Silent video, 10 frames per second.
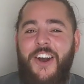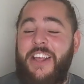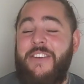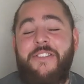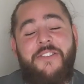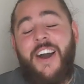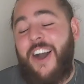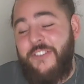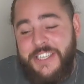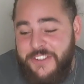I don't give a fuck.
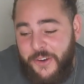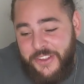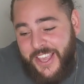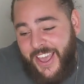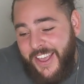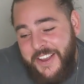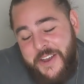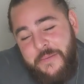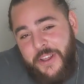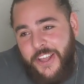I really don't care.
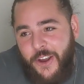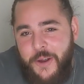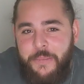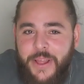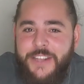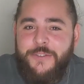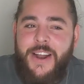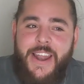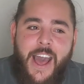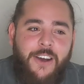But the current plans
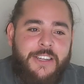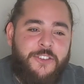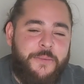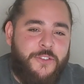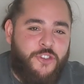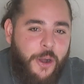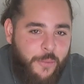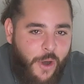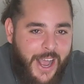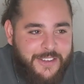right now, in terms of
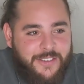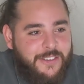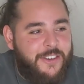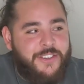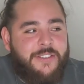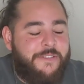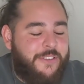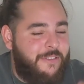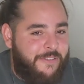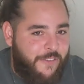job wise, because the
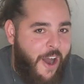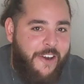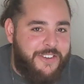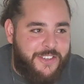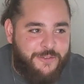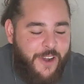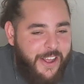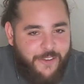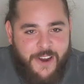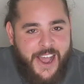virus is
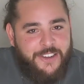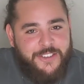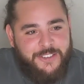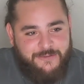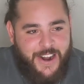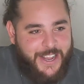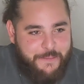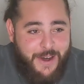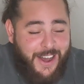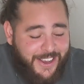running around and running
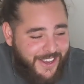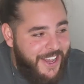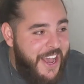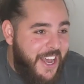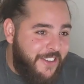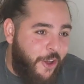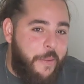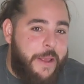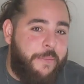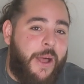amok, not
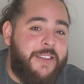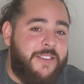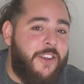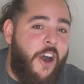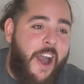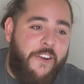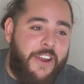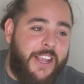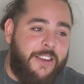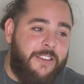many places are
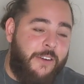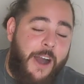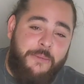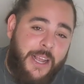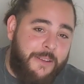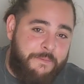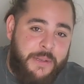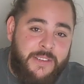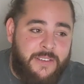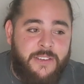hiring. There are like
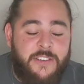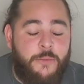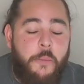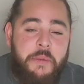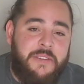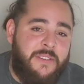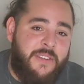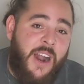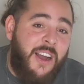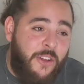businesses, small businesses
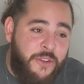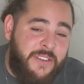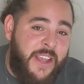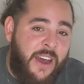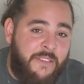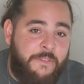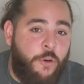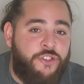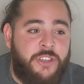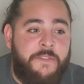that are closing down,
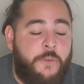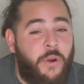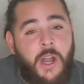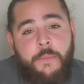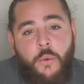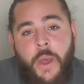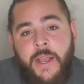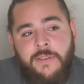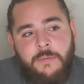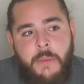unfortunately, for a couple
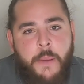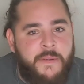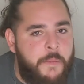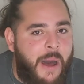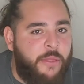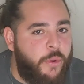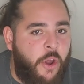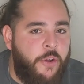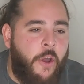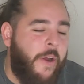weeks, maybe in a month. We
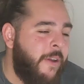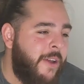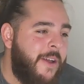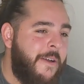don't know.